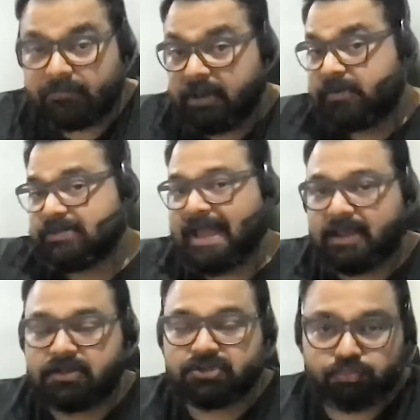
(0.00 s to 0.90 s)
there is a
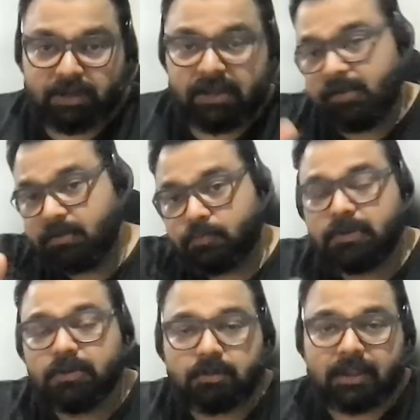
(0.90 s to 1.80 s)
hackish way. We'll
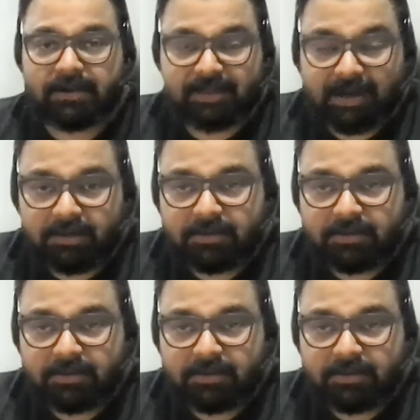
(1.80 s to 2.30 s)
look at that.